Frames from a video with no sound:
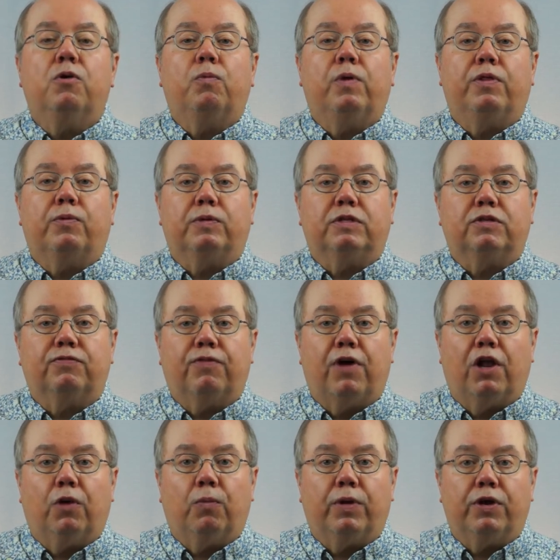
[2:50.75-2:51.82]
whether it's
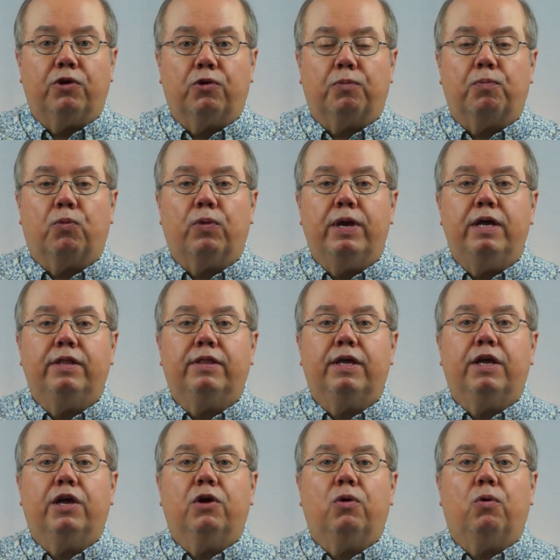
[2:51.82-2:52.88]
following your
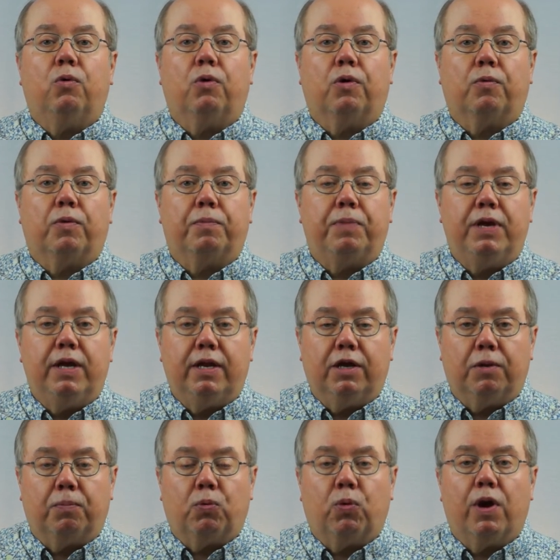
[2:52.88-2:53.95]
breathing or
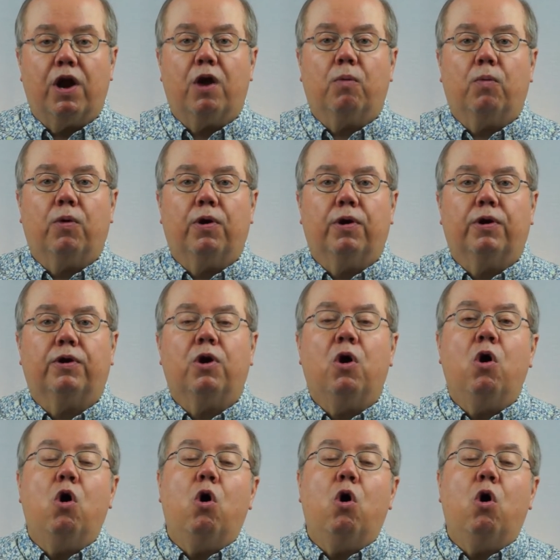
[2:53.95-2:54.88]
repeating a prayer word